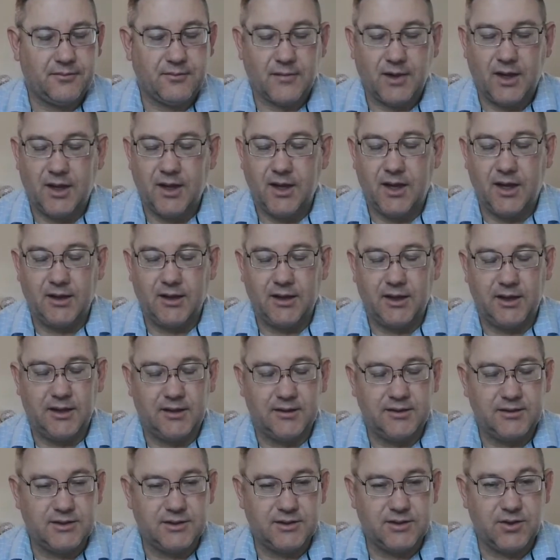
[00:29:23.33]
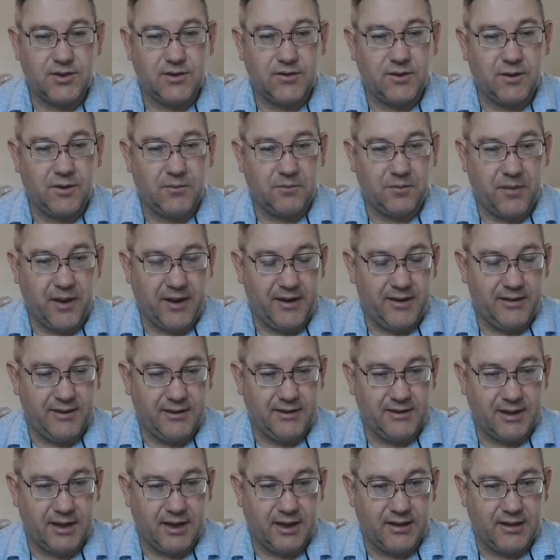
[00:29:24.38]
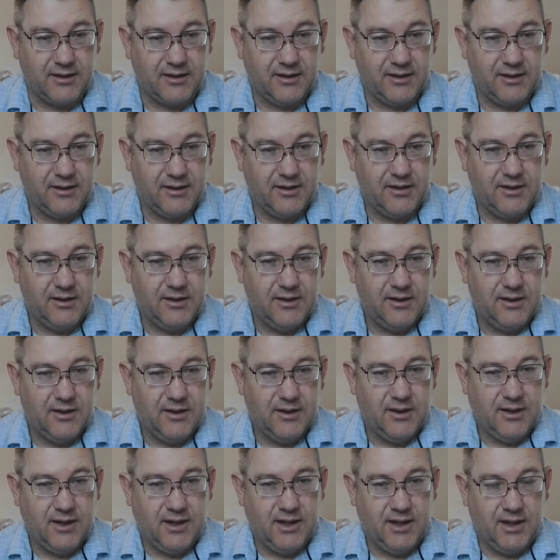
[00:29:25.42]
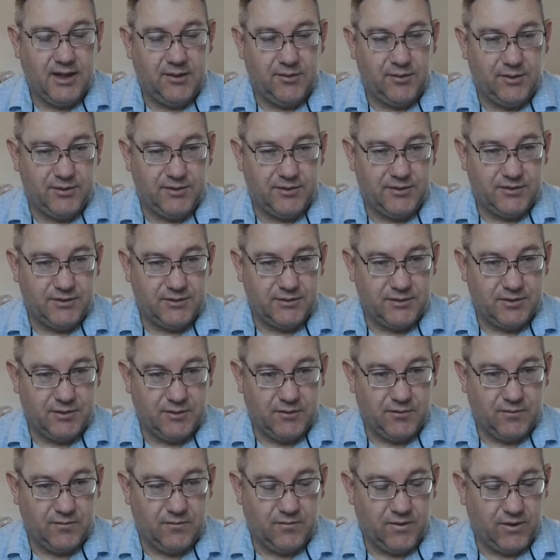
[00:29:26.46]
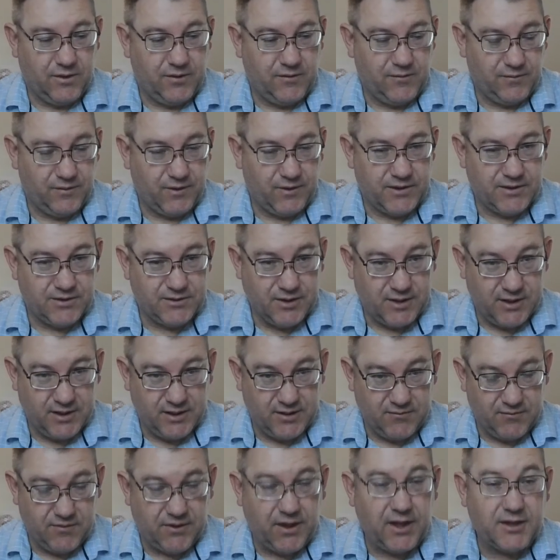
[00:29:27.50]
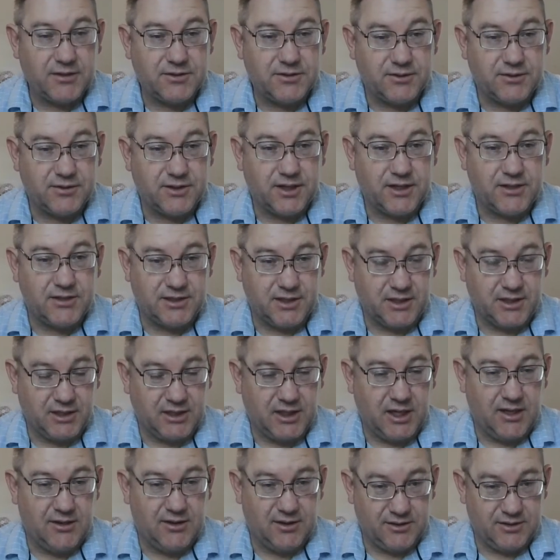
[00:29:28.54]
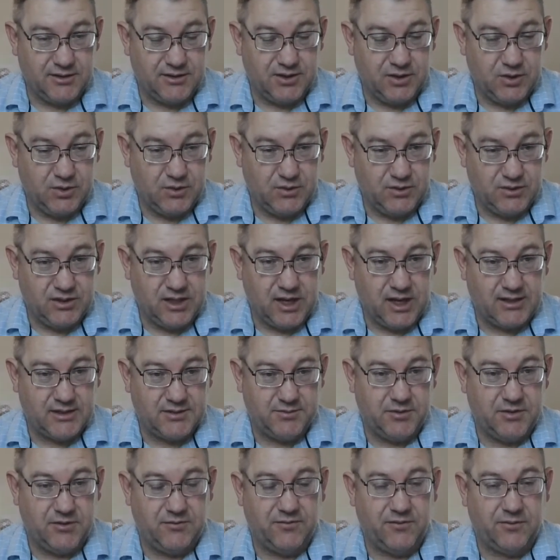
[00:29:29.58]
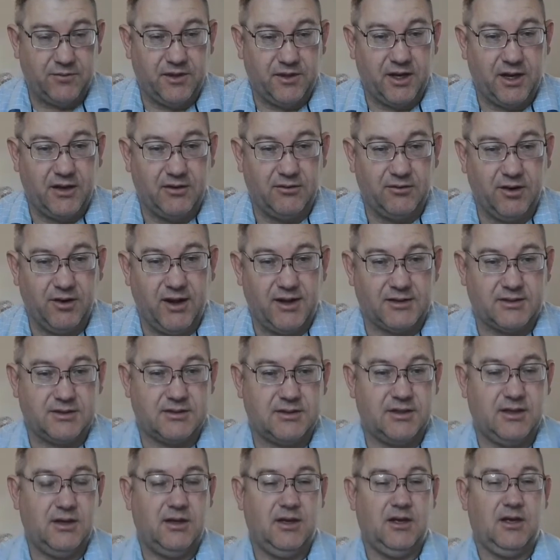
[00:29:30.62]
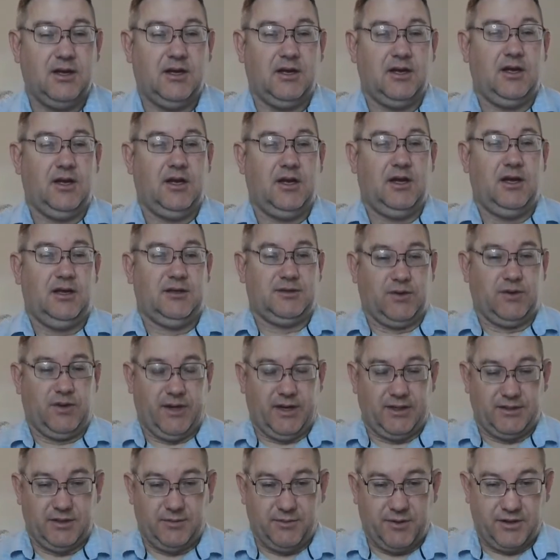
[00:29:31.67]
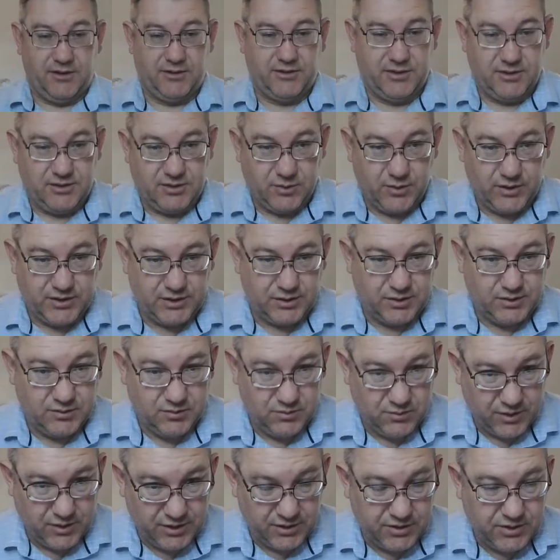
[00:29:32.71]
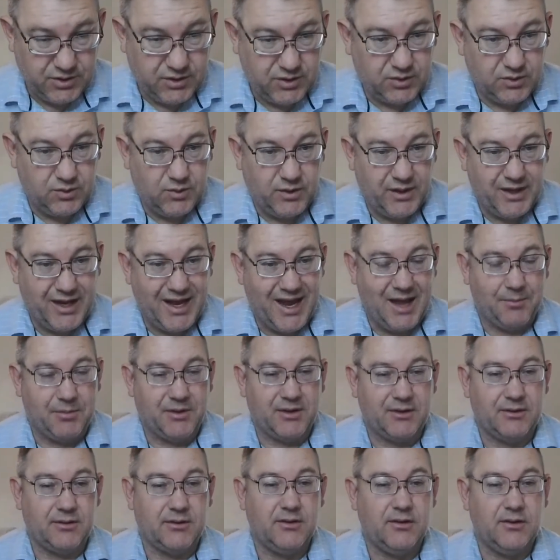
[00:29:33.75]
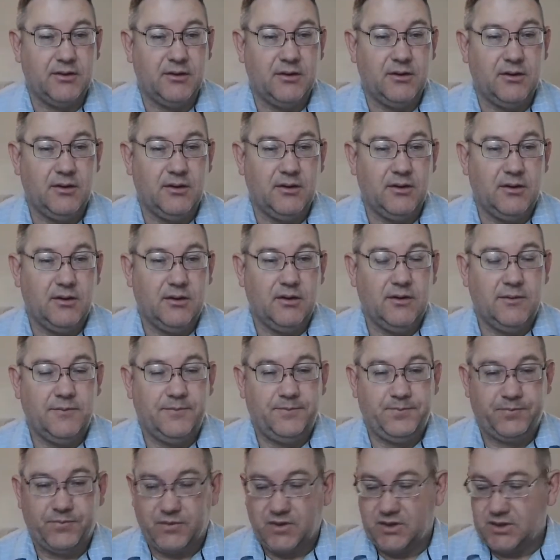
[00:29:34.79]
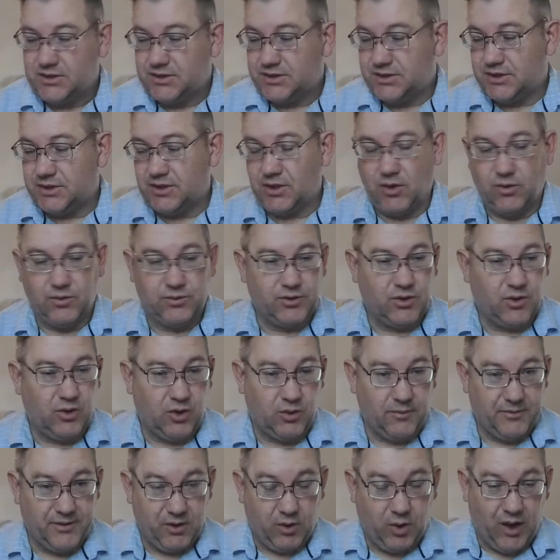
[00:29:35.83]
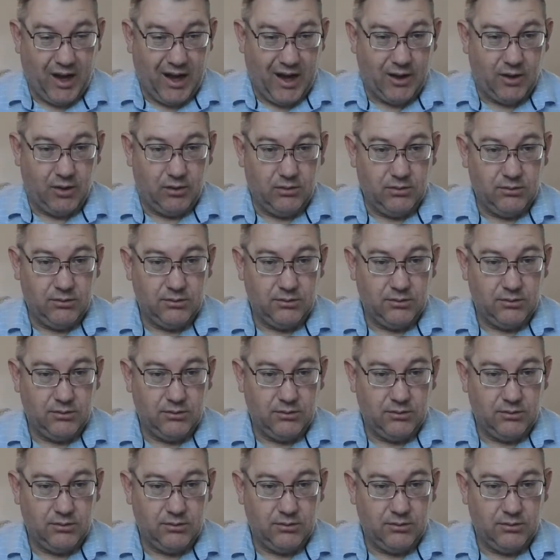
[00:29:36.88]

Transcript: couldn't pay the debt and was very frustrated and flustered that she had gotten this huge tax bill from the IRS. So I asked about her situation. What did you do? What happened? She owned a home in Ohio,